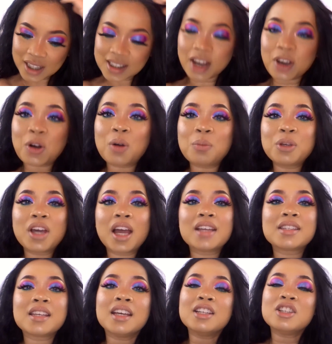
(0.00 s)
I hope you
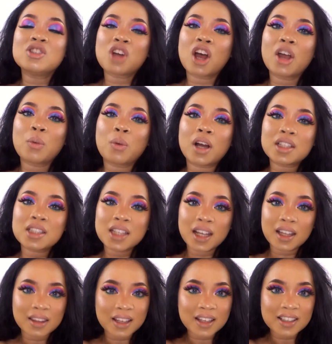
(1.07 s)
guys enjoy
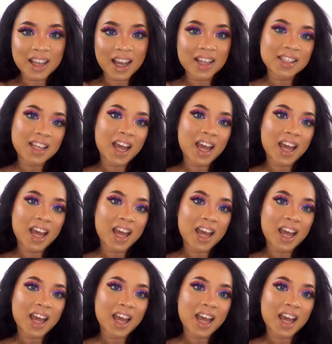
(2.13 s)
watching this as